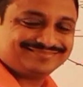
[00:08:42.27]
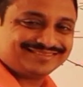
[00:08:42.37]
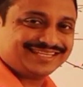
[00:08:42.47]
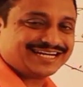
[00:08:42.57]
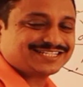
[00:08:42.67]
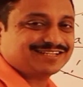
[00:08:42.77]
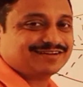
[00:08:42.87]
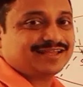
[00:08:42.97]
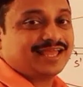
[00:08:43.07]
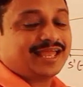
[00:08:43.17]
That's
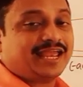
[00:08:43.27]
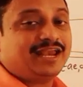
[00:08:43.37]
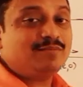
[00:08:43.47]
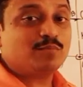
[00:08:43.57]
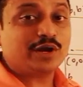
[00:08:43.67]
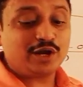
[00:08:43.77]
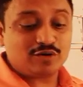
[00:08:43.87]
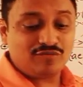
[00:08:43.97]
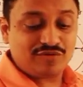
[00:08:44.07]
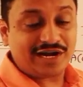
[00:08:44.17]
the end point
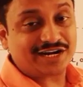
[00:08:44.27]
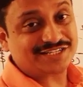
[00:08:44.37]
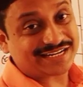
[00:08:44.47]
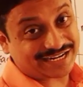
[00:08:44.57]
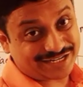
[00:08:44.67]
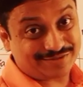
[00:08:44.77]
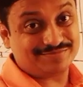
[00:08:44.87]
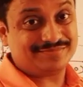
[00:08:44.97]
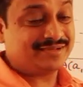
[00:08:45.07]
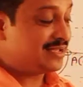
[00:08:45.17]
of latus rectum.